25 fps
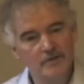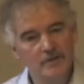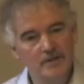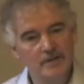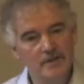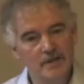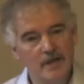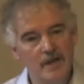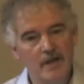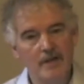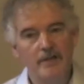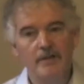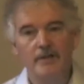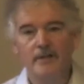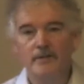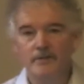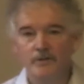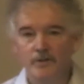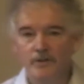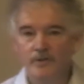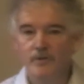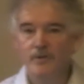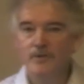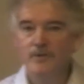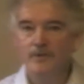design and
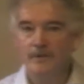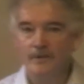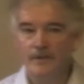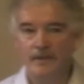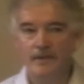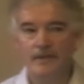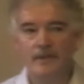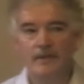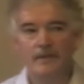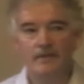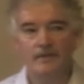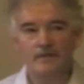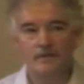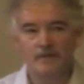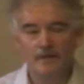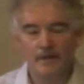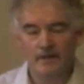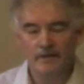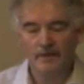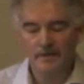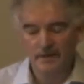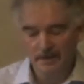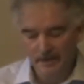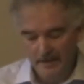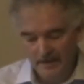use and
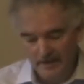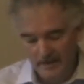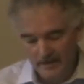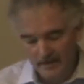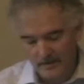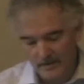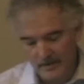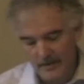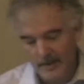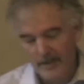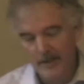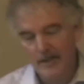clinical